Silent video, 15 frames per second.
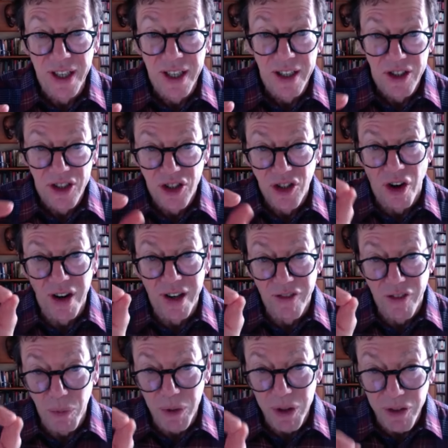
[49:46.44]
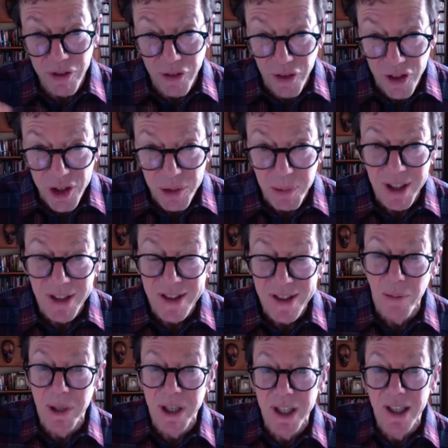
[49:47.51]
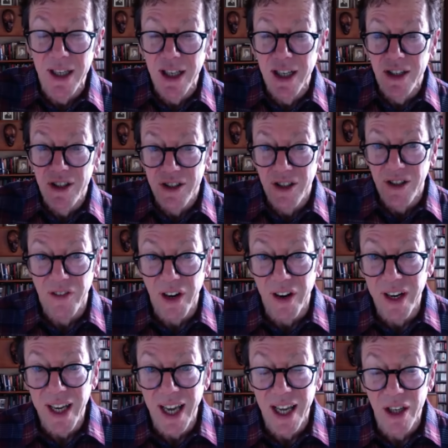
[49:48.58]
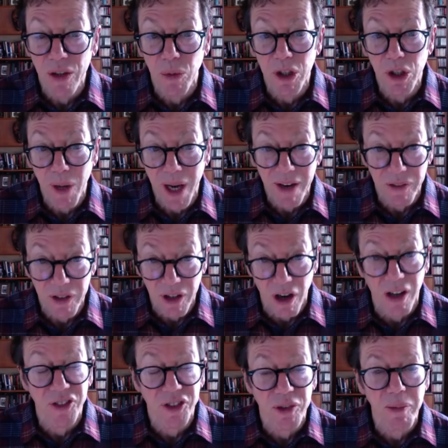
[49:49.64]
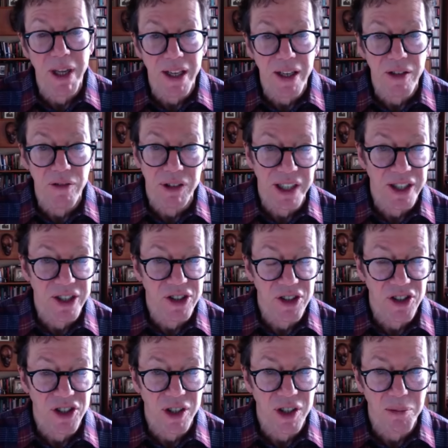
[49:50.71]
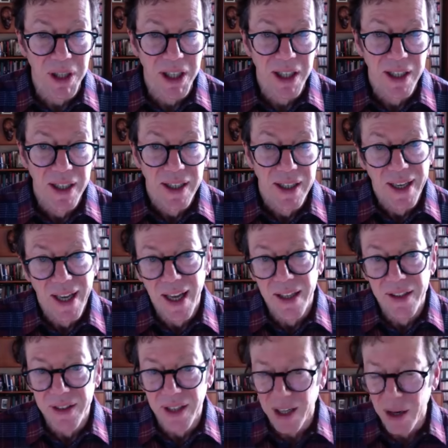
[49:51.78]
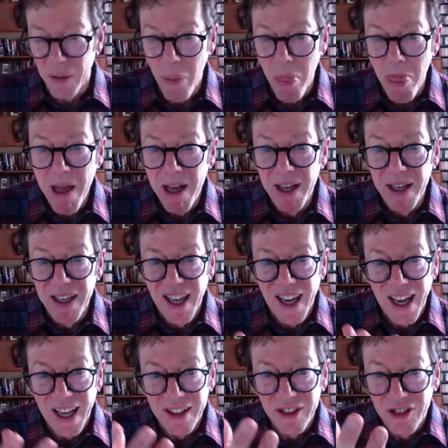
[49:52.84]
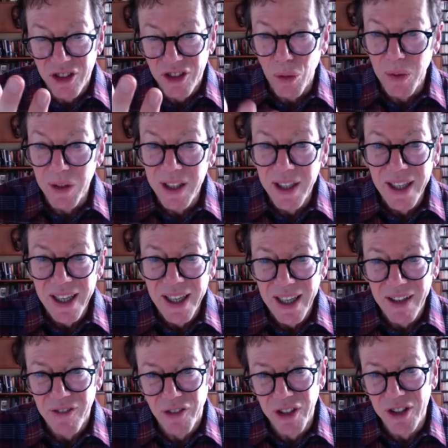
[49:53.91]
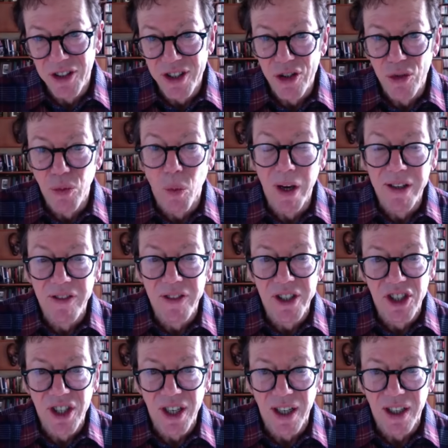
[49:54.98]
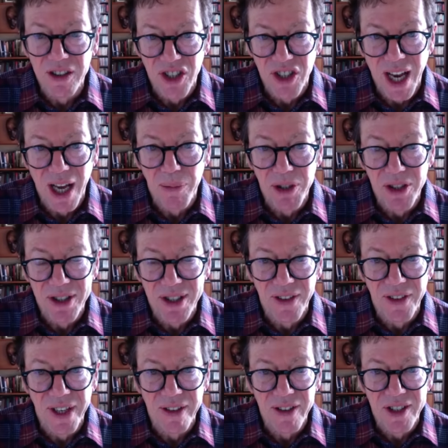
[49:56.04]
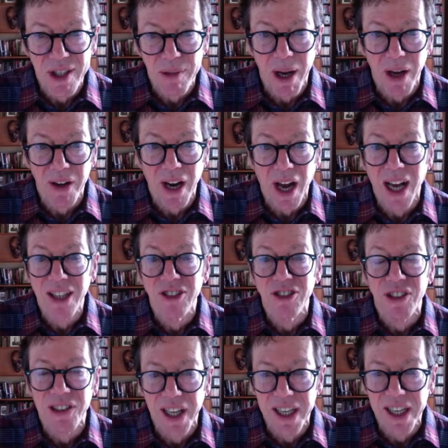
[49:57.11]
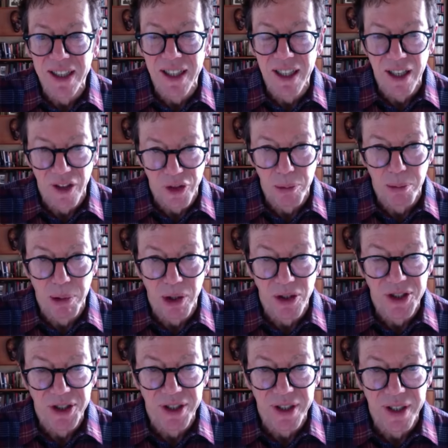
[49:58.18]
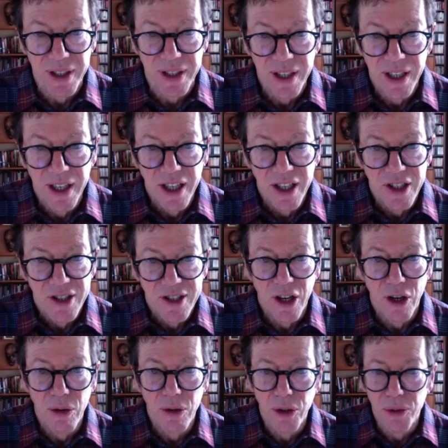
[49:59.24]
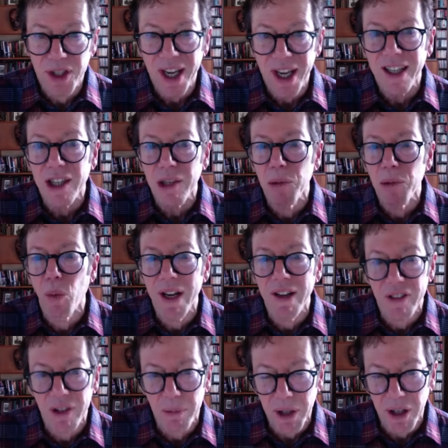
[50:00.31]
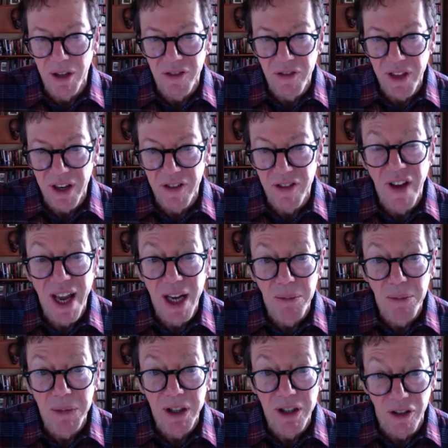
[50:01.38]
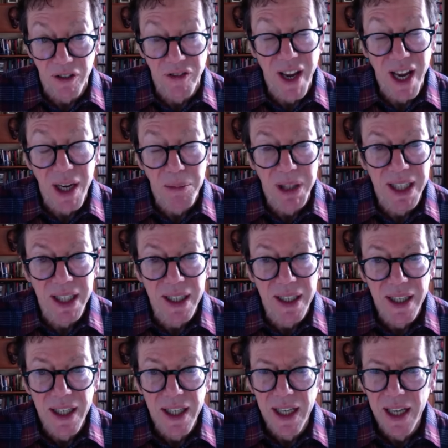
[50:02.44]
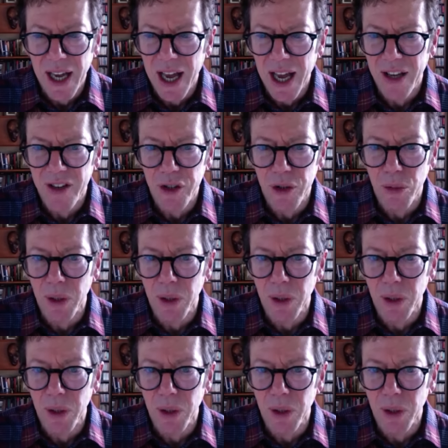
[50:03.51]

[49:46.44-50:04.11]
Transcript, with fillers: starting from when you first meet somebody to the very end when you have consummated a relationship. And um, and so, for instance, one of the chapters in there is about isolating the other person. So you take them away from your their family, your family, and you